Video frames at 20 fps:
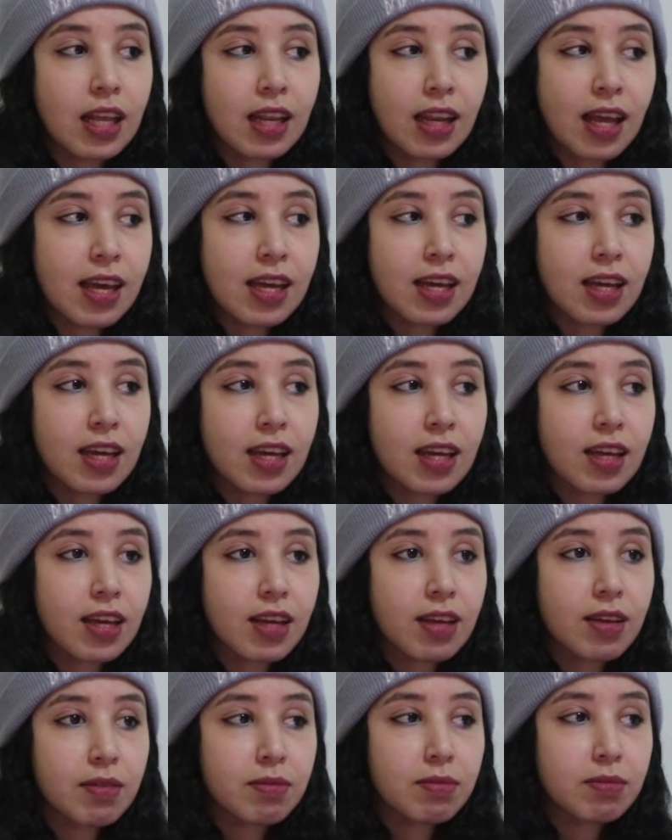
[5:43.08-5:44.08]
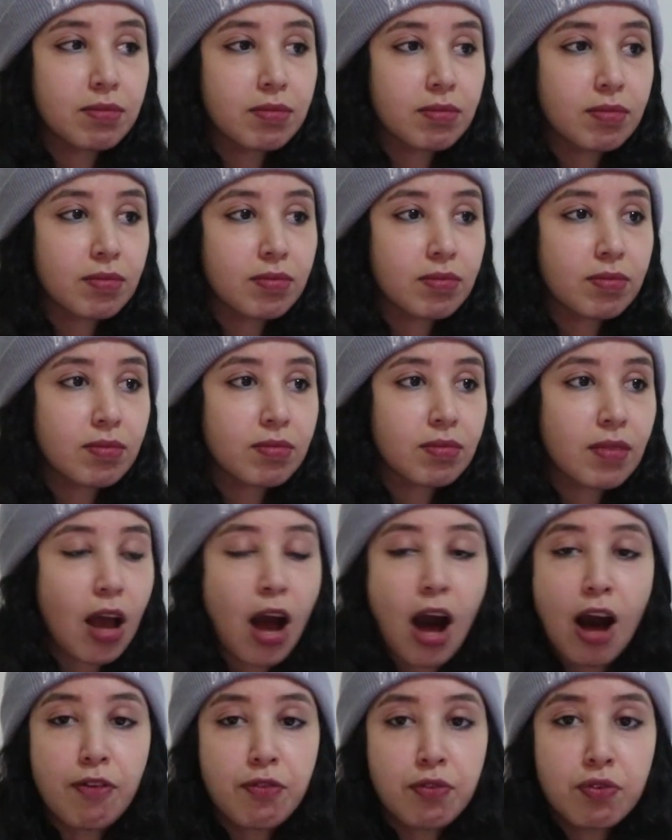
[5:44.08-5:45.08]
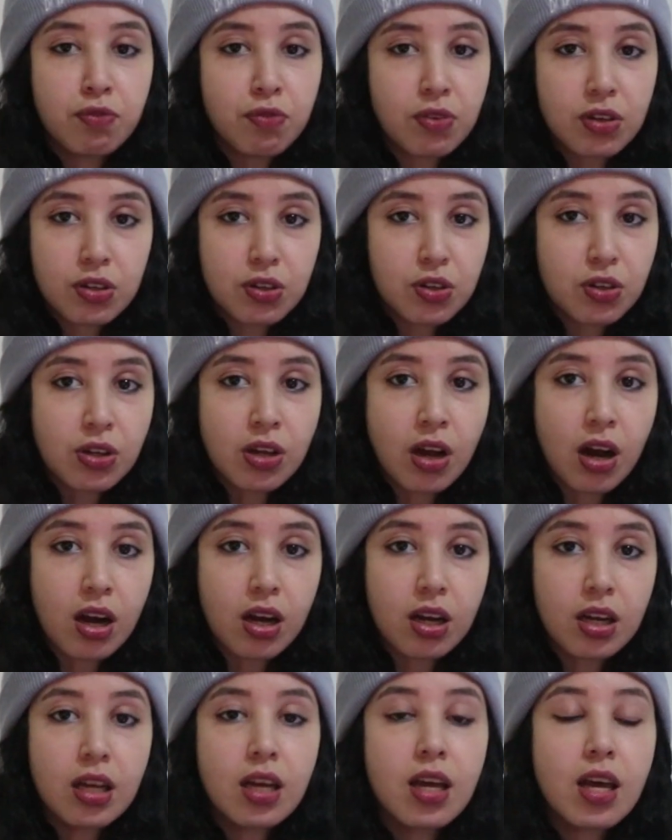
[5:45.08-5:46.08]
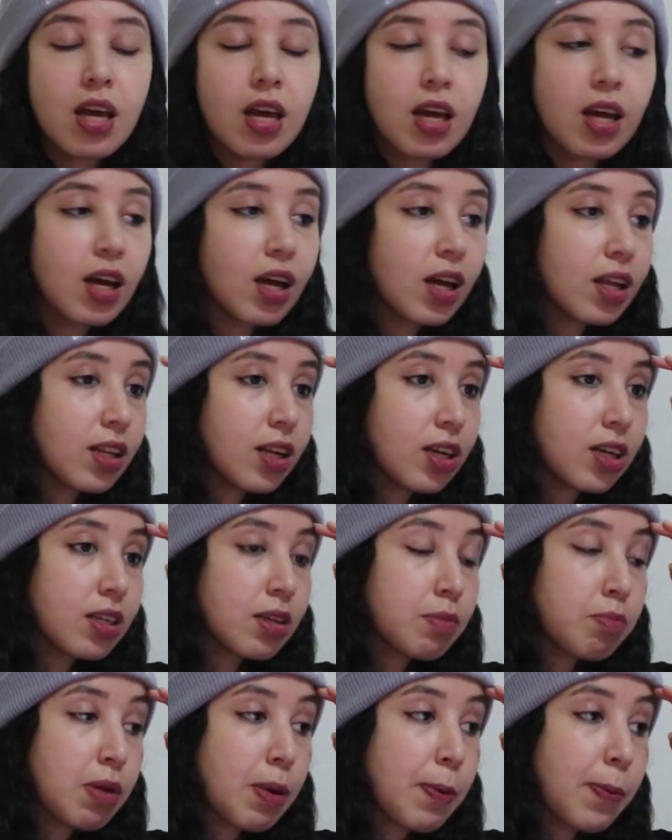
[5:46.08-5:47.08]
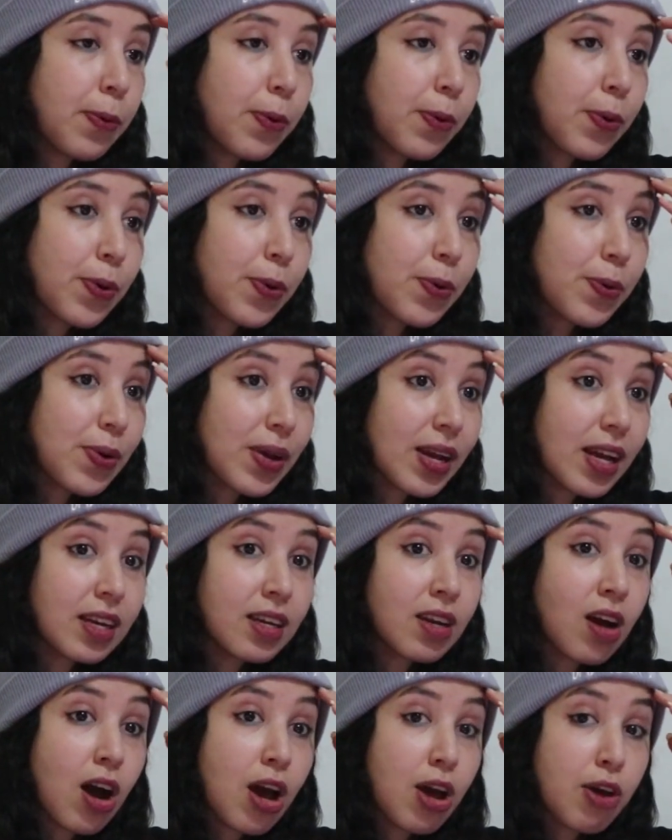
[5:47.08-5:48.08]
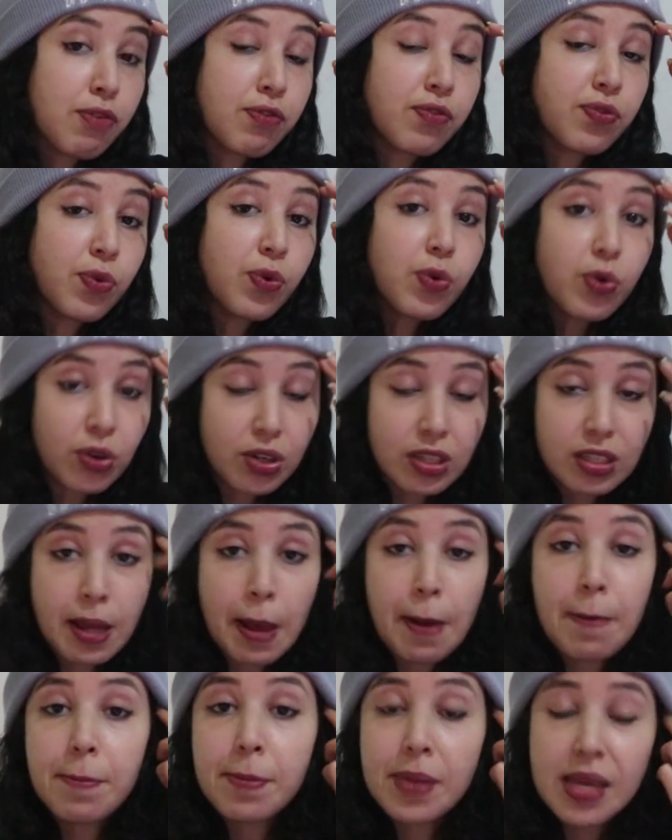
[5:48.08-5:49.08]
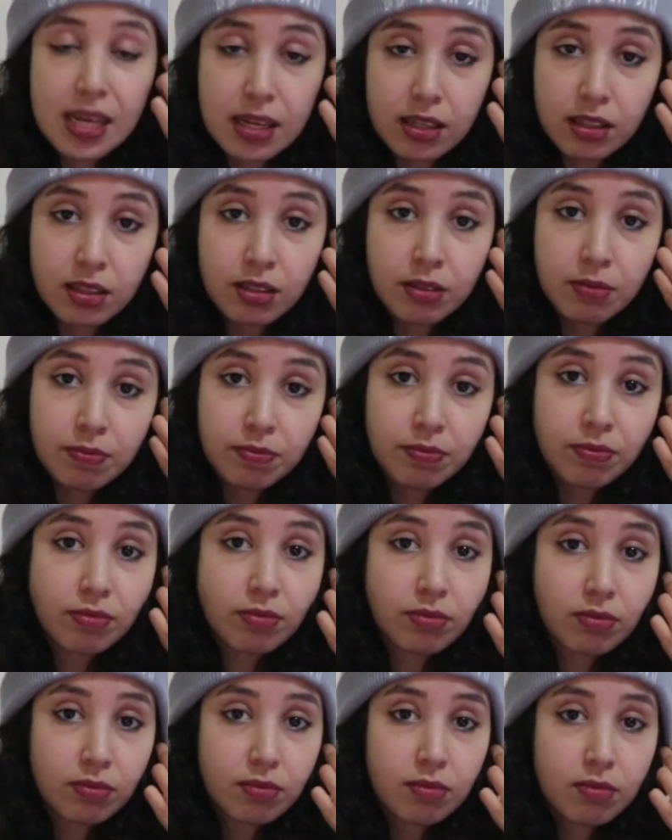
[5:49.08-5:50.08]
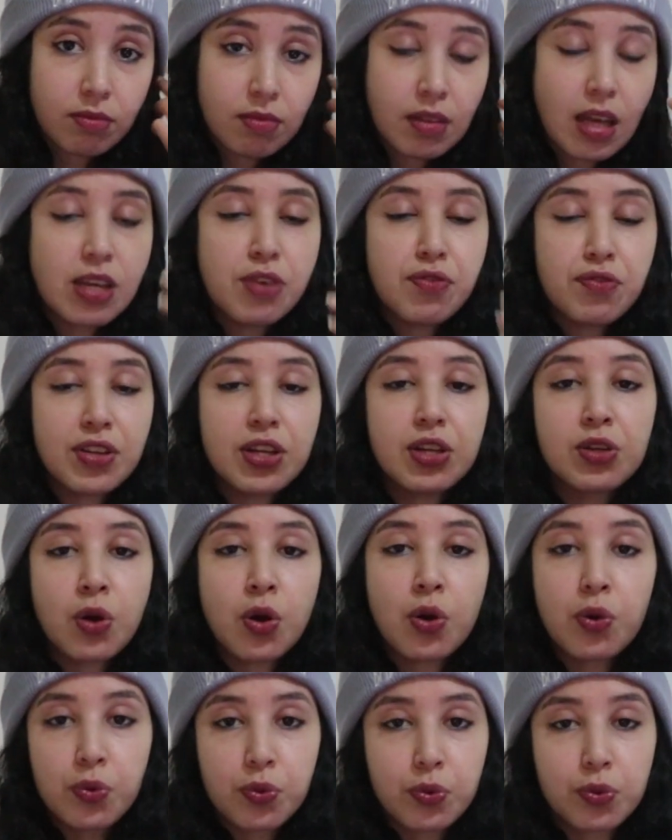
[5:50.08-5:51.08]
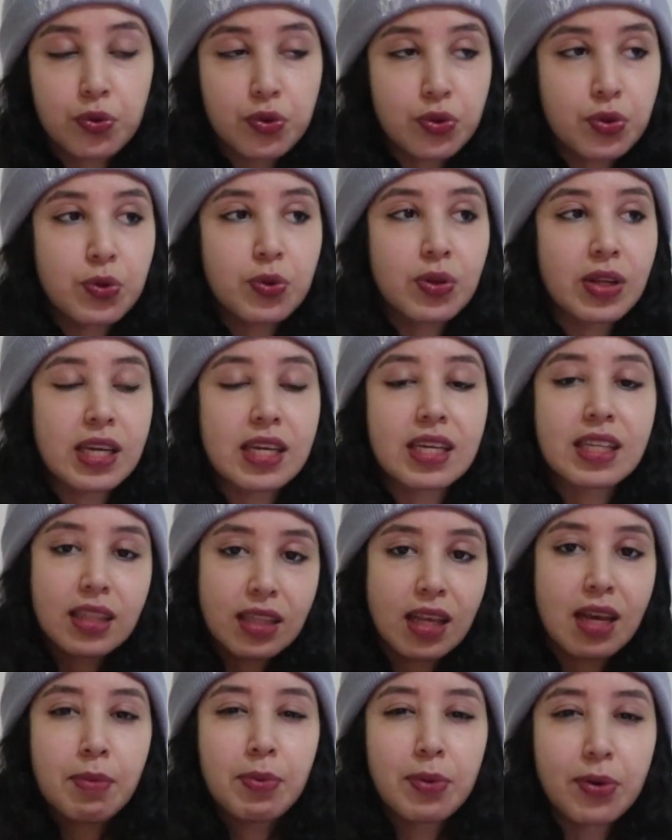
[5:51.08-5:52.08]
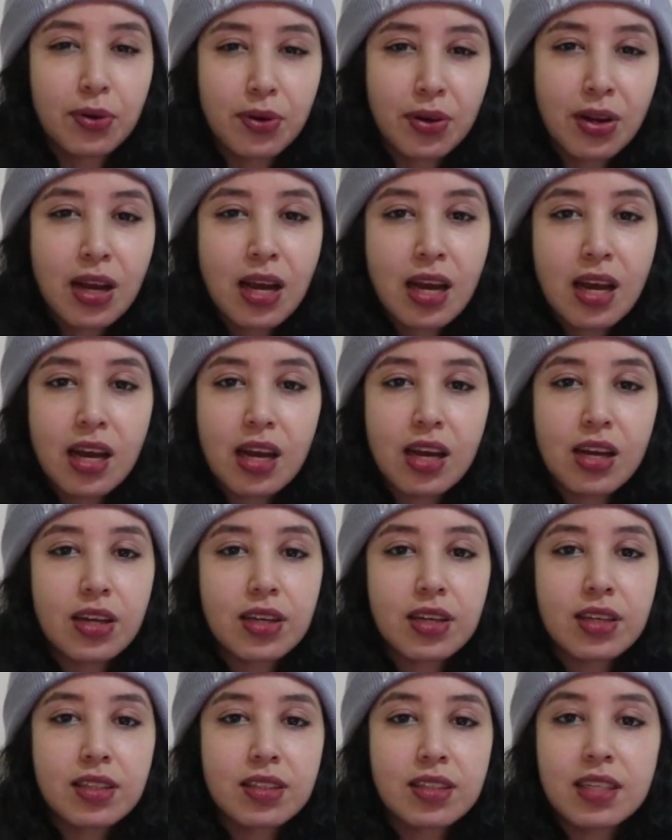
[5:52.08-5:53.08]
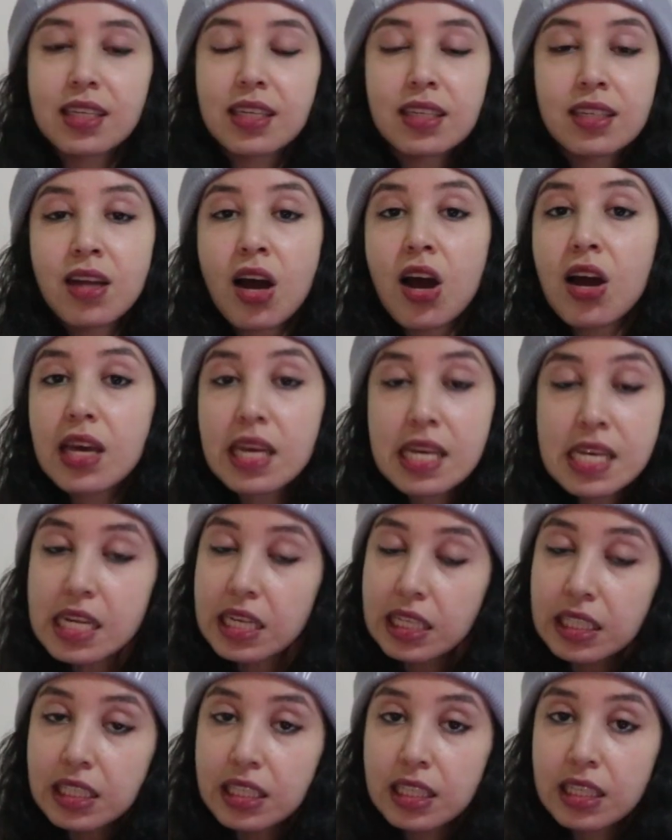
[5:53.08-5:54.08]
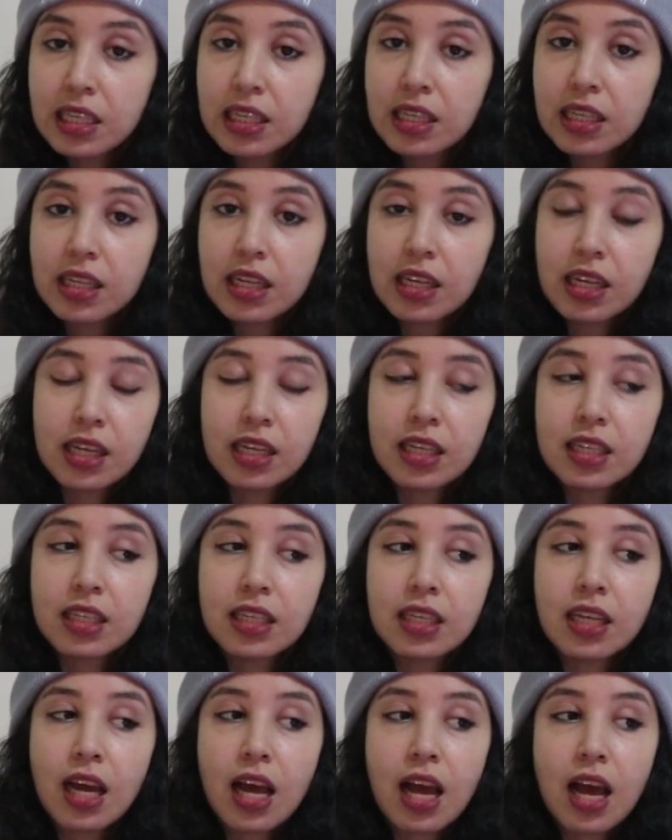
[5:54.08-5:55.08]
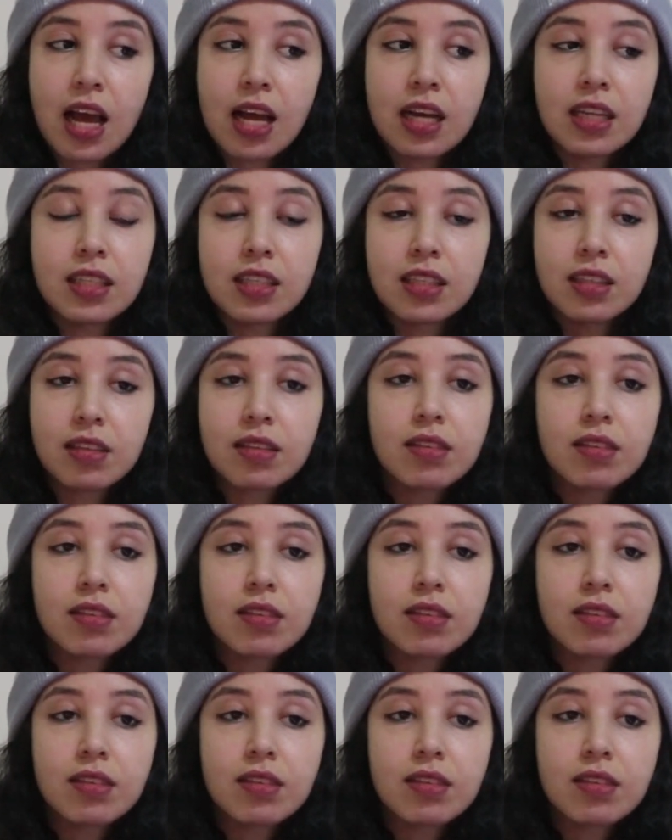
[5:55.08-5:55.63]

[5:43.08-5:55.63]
like half of what you got. There are people who cannot afford a meal. If they don't do like labor, they cannot eat, and